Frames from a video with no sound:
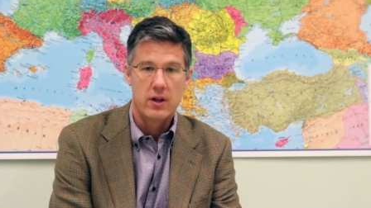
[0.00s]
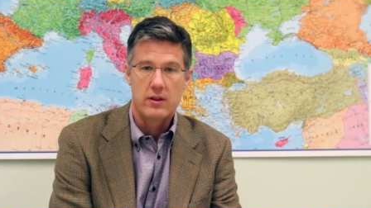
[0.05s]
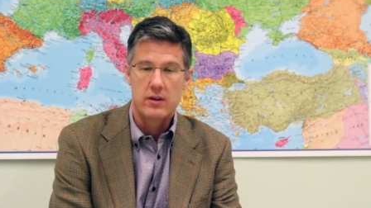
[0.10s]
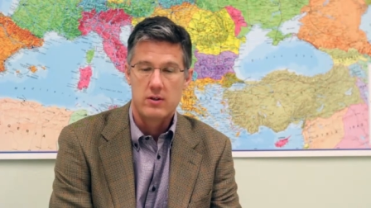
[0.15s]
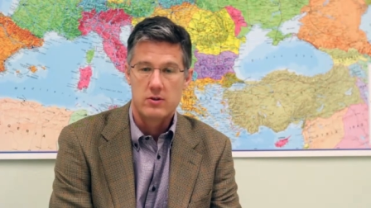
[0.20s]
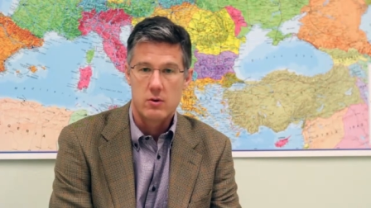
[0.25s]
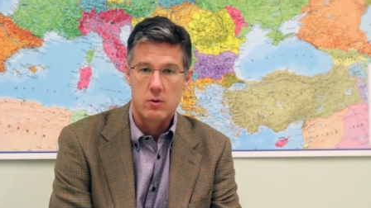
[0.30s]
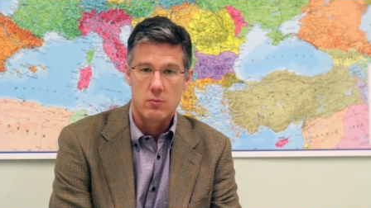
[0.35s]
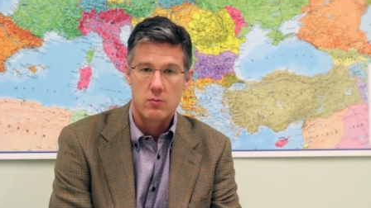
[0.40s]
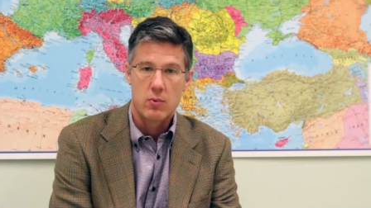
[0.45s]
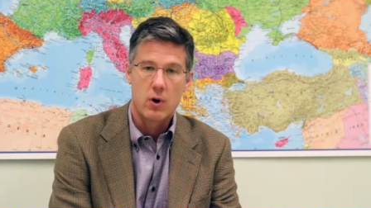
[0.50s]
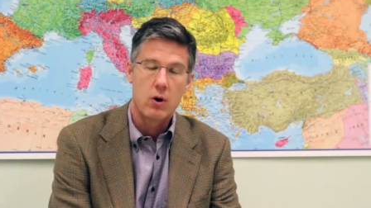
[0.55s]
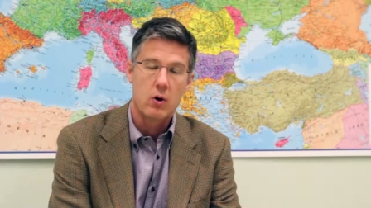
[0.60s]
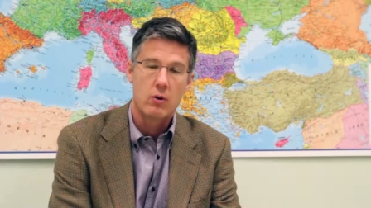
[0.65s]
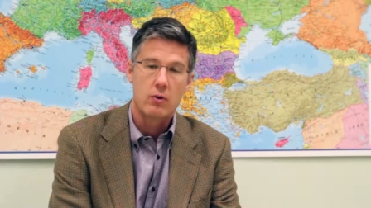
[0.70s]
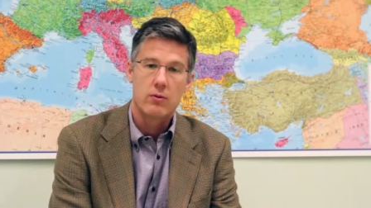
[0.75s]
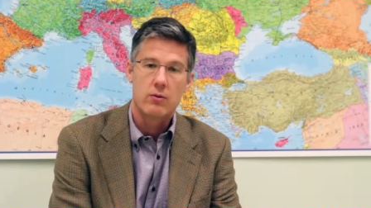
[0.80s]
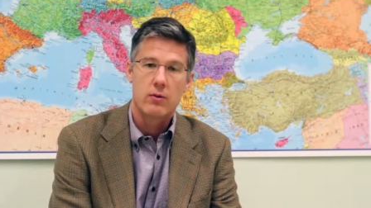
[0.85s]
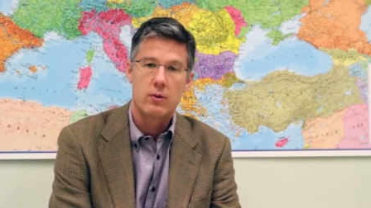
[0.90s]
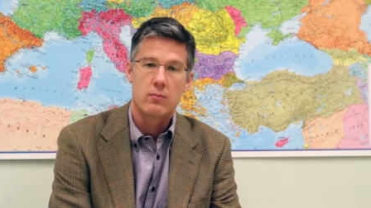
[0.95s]
And these are
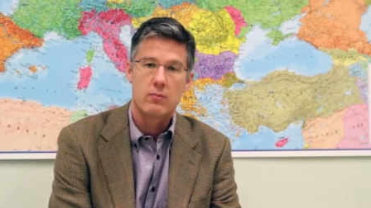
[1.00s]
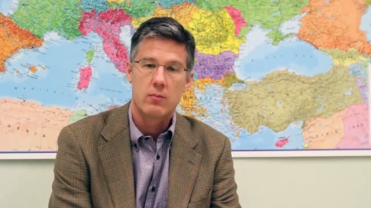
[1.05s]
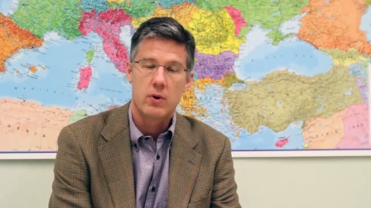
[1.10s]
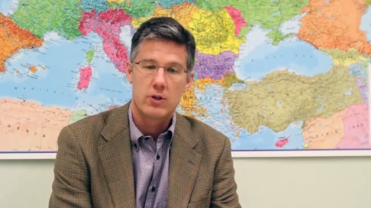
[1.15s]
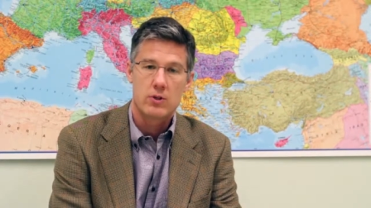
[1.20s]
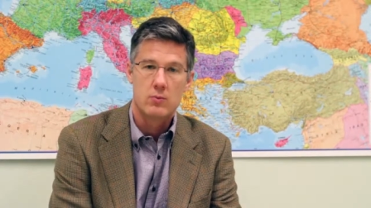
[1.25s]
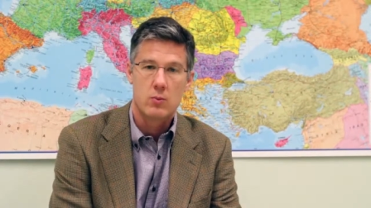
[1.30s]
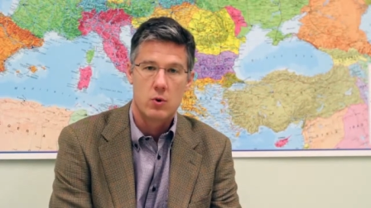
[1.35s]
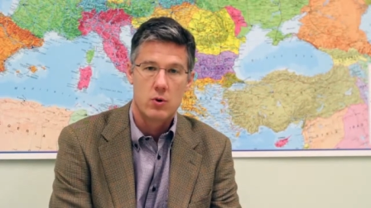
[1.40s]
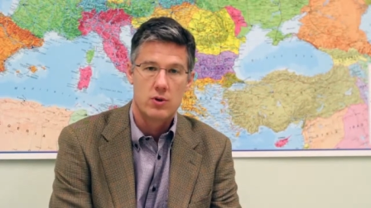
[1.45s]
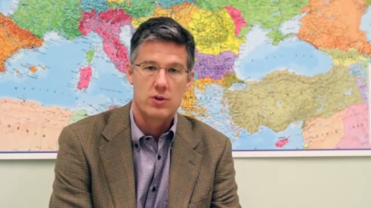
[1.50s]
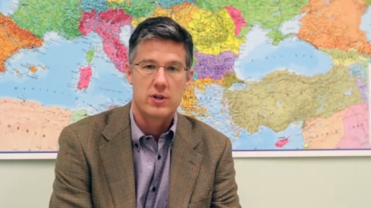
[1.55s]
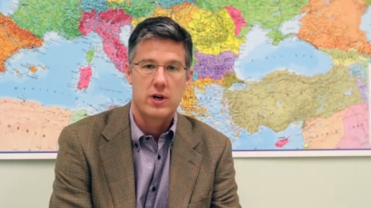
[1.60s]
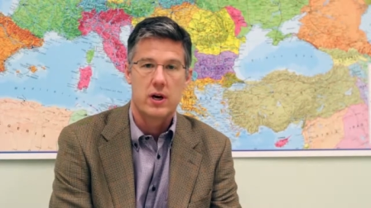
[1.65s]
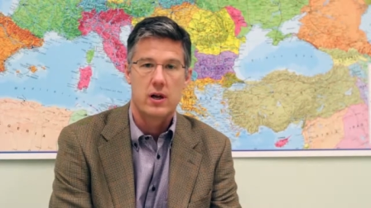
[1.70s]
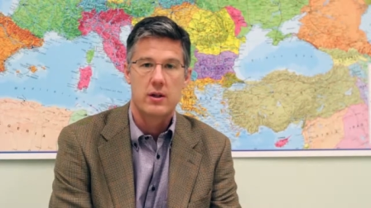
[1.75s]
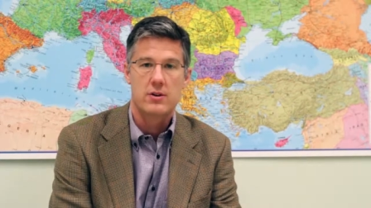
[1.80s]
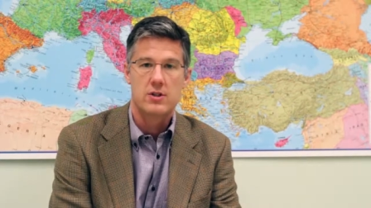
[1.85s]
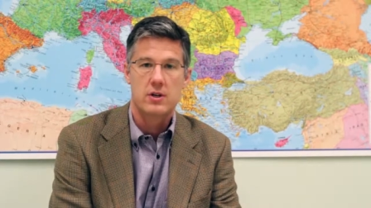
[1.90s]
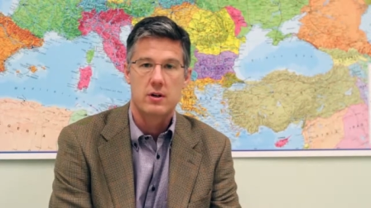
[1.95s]
both much more
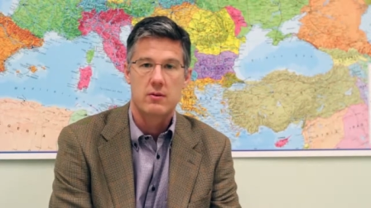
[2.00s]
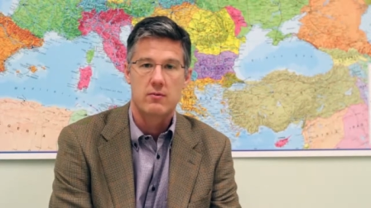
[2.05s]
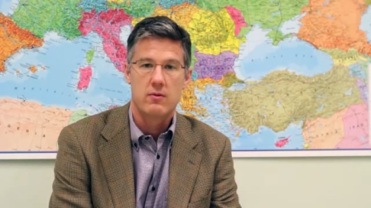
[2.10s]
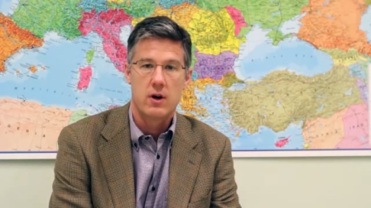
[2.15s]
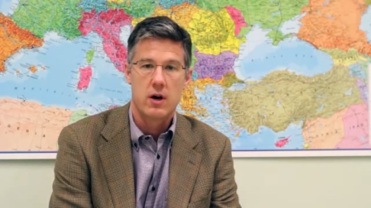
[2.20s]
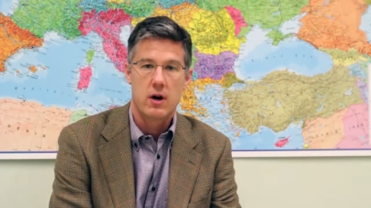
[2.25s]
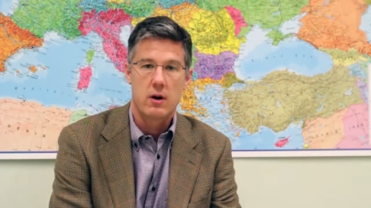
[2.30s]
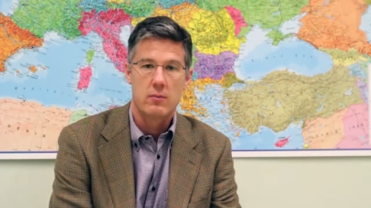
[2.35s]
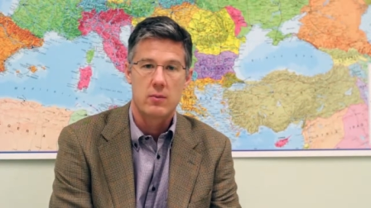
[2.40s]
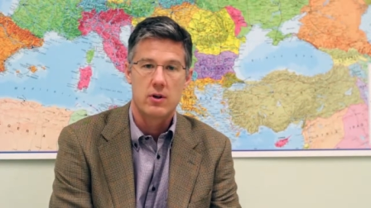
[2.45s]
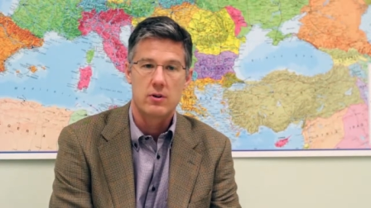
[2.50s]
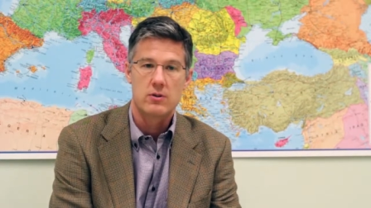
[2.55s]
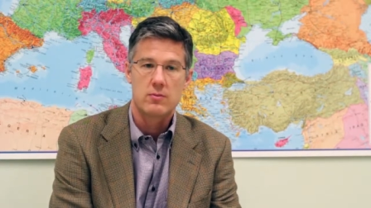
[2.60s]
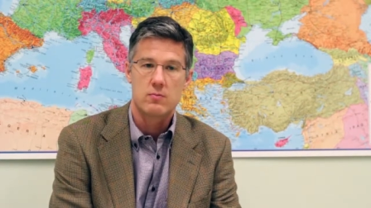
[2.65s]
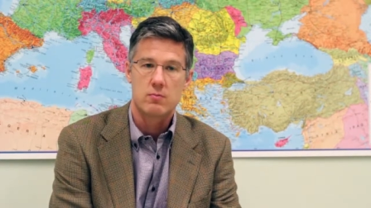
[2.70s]
challenging environments,